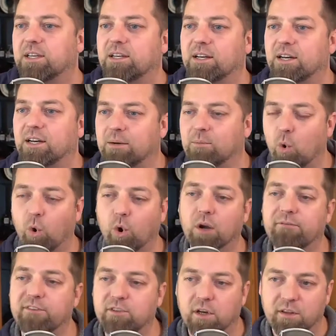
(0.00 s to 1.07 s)
Or
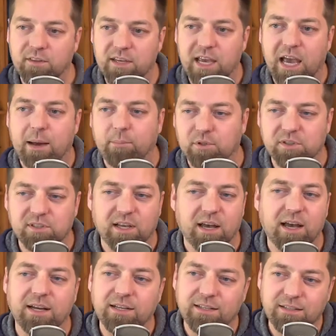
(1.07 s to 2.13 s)
if it's on the Apple
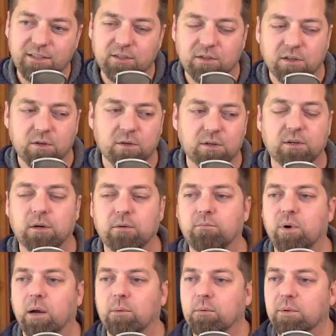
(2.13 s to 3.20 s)
side, it's
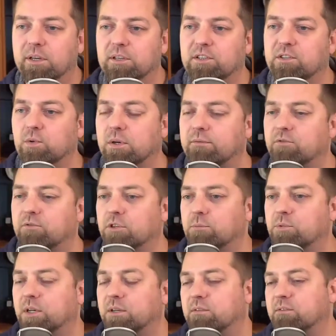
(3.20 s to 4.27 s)
probably a Swift or an
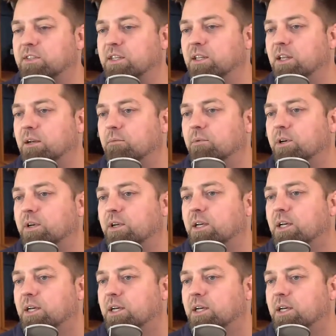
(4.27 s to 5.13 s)
Objective-C library.